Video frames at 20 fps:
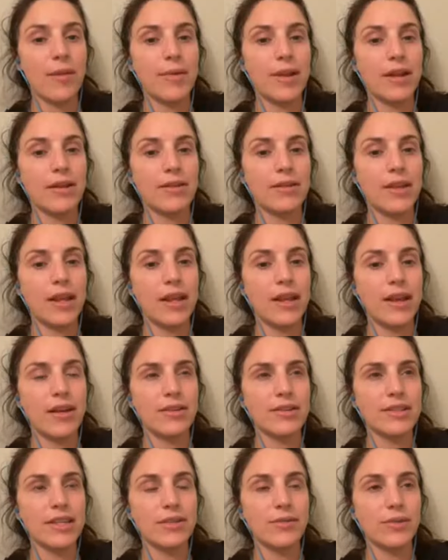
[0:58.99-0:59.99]
And, I'm, and I
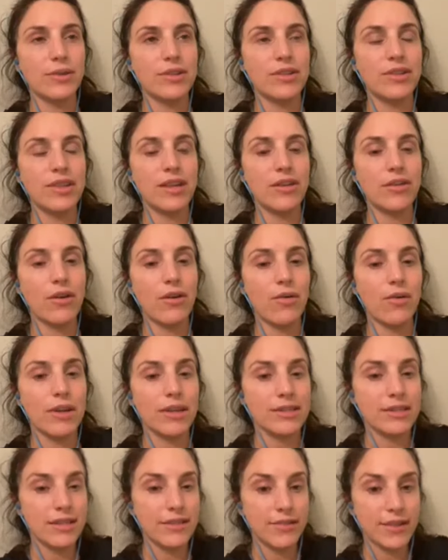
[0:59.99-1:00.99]
was like, well, do you think you'll
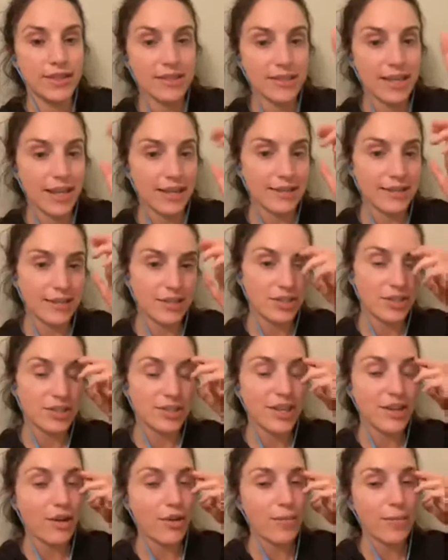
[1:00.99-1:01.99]
always live in Texas? She's
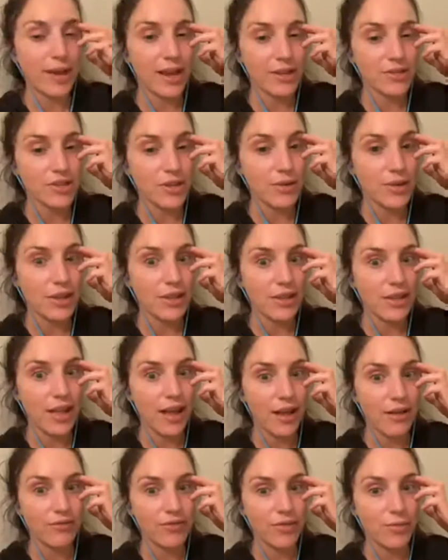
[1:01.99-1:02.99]
like, oh my gosh, I would
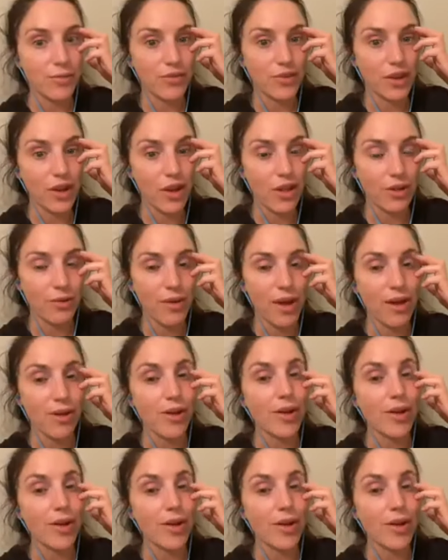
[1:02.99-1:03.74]
love to move to Colorado.